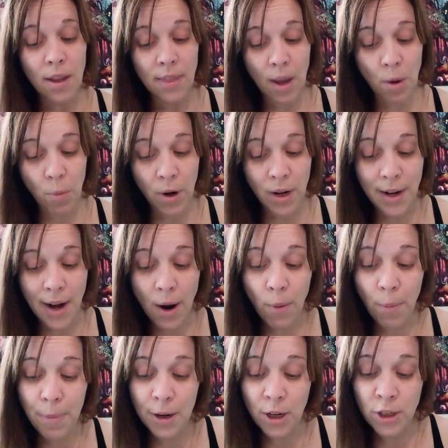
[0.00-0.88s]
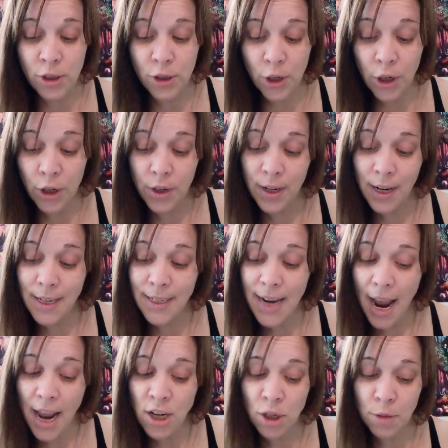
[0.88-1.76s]
That what now appeared certain and
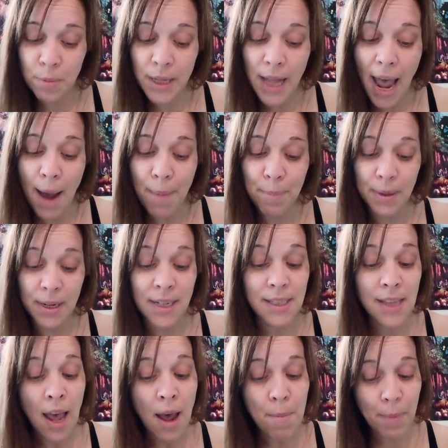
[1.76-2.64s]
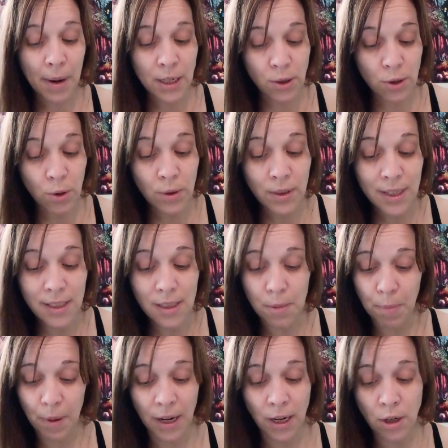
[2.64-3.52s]
tangible happiness might soon
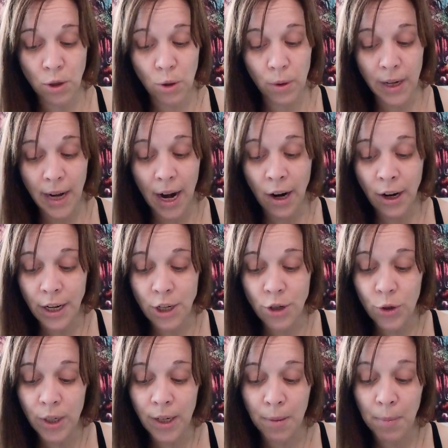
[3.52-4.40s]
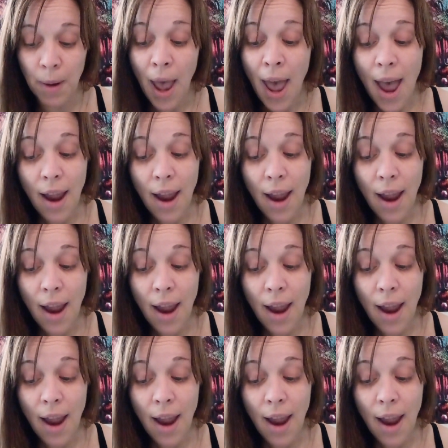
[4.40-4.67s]
dissipate into an airy dream,